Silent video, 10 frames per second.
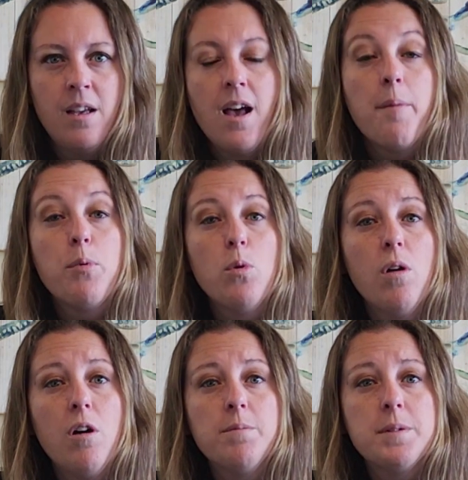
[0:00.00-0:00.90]
A pool
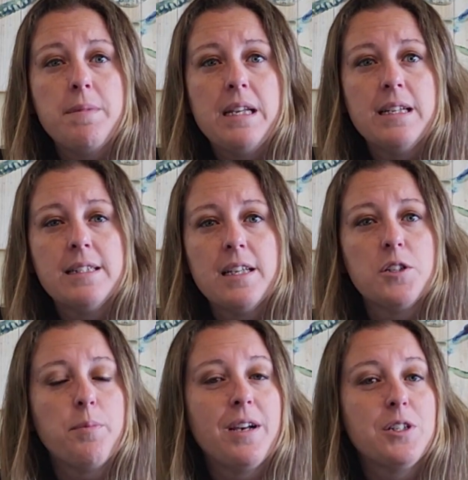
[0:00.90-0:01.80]
home's median sales
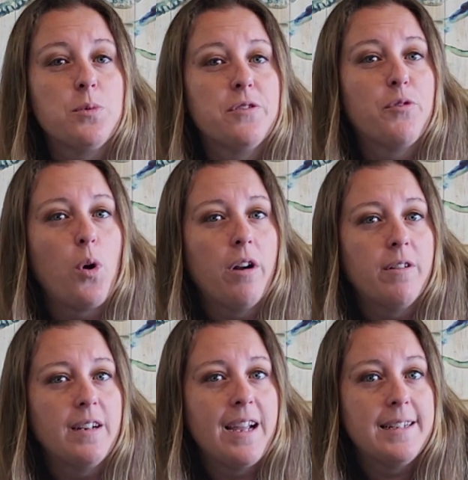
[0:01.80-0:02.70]
price was
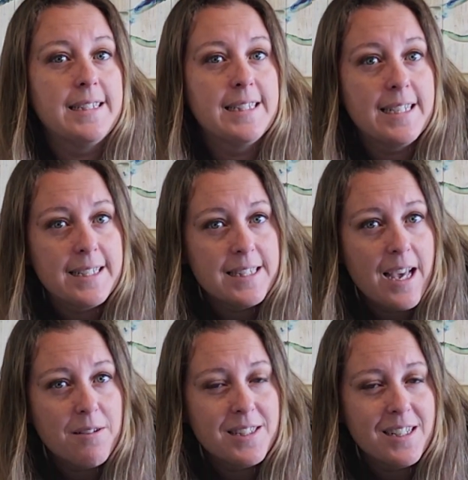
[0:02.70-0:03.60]

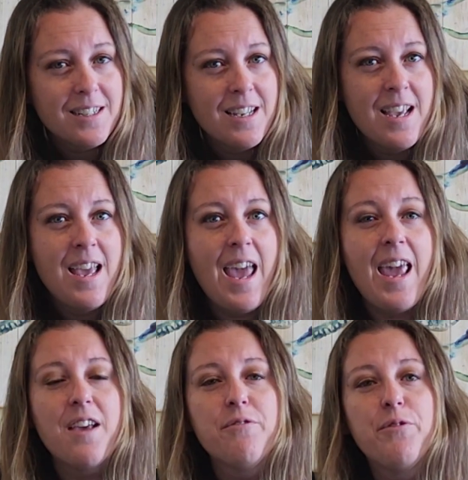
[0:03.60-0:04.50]
$496,000,
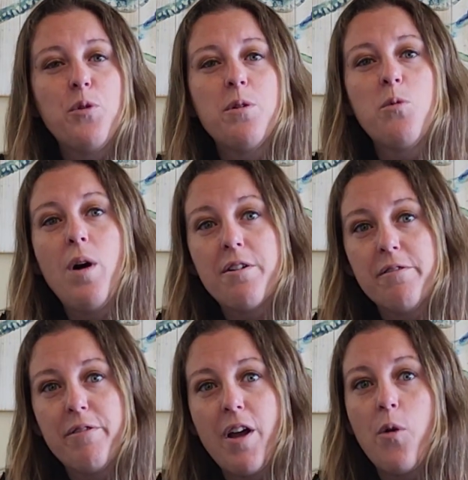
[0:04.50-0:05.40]
and for
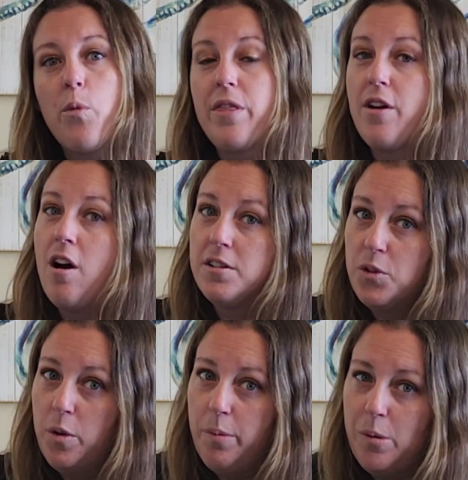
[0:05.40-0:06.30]
waterfront with
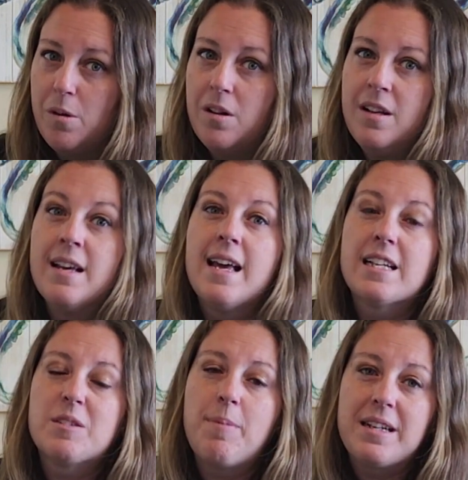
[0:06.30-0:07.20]
also a pool,
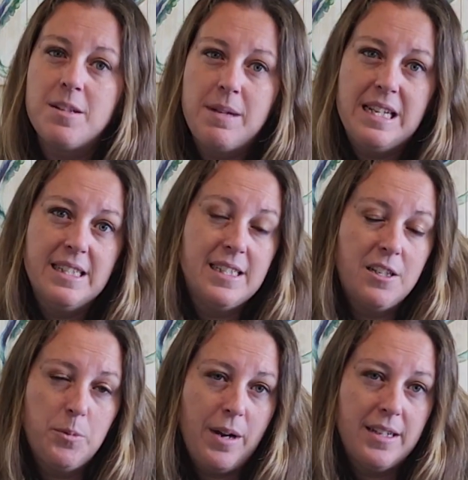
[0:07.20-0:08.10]
expect a median
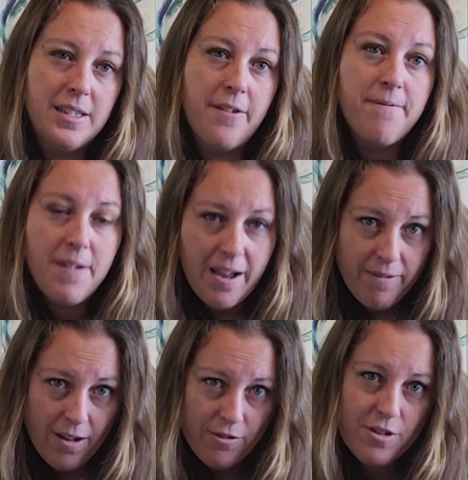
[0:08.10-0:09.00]
sales price of
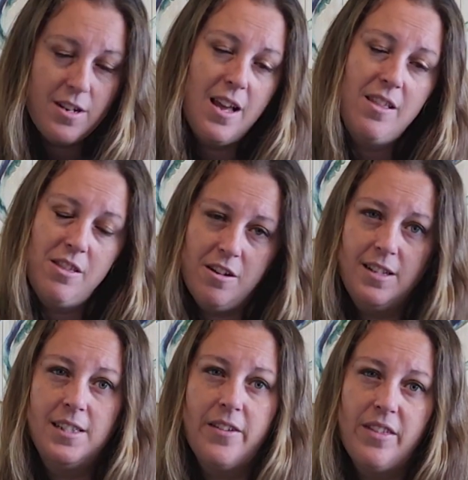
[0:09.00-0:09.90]

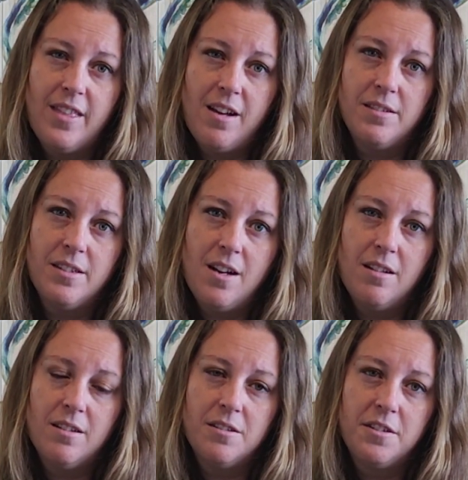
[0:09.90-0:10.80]

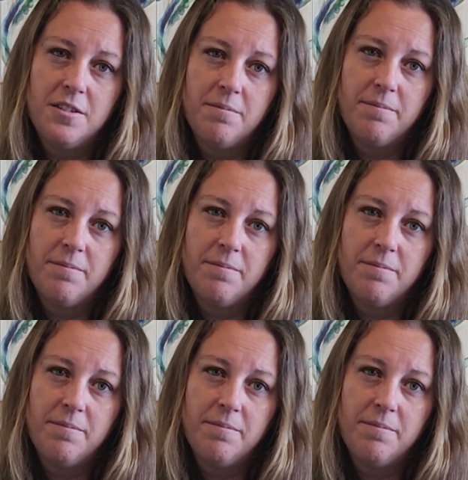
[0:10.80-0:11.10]
$537,000.